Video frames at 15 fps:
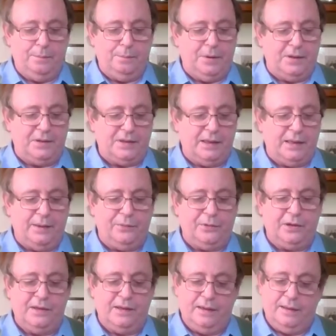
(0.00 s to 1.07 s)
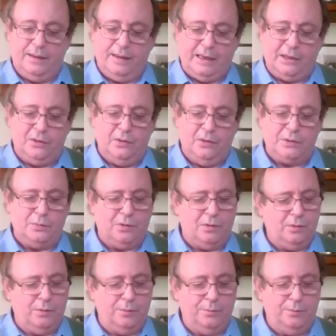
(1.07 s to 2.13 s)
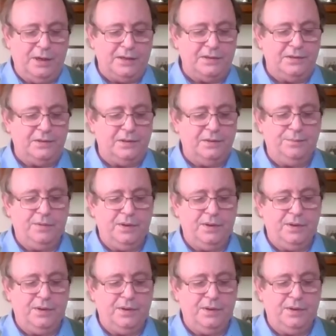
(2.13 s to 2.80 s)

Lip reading: but South African echoes were present.